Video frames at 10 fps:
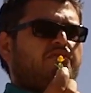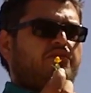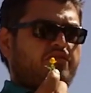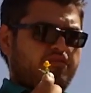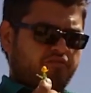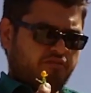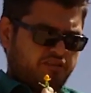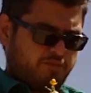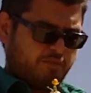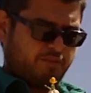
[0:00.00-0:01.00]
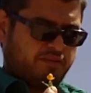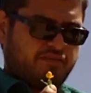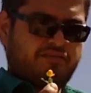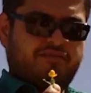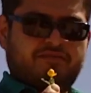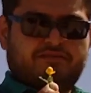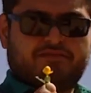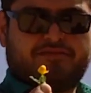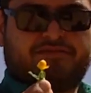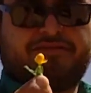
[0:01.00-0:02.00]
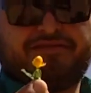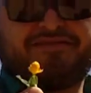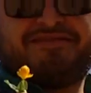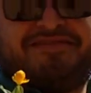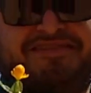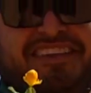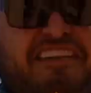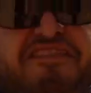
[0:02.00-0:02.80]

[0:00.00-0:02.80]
What are those orange puppies? Those are the I